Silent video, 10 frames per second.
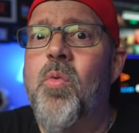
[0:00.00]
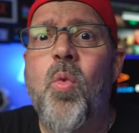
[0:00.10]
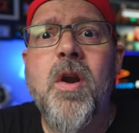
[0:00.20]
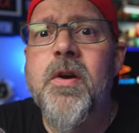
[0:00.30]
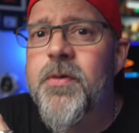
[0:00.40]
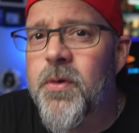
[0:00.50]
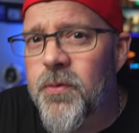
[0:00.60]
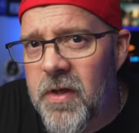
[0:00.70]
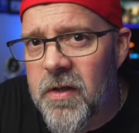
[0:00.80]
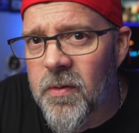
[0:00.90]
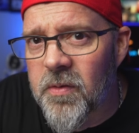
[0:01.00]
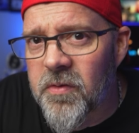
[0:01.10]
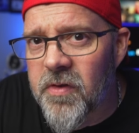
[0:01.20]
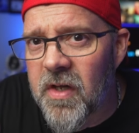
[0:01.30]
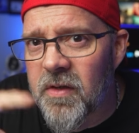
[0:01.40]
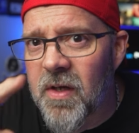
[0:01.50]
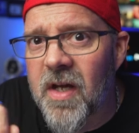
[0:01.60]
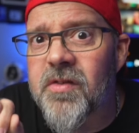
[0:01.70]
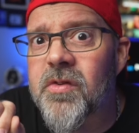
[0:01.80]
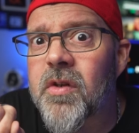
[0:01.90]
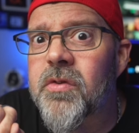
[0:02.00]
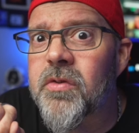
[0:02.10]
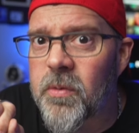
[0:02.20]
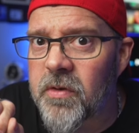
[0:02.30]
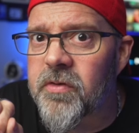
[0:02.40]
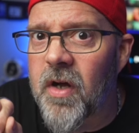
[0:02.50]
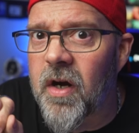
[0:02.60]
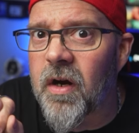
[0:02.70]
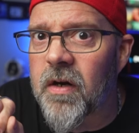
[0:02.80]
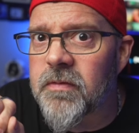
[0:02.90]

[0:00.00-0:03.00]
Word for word: wonderful videos that you guys so desire.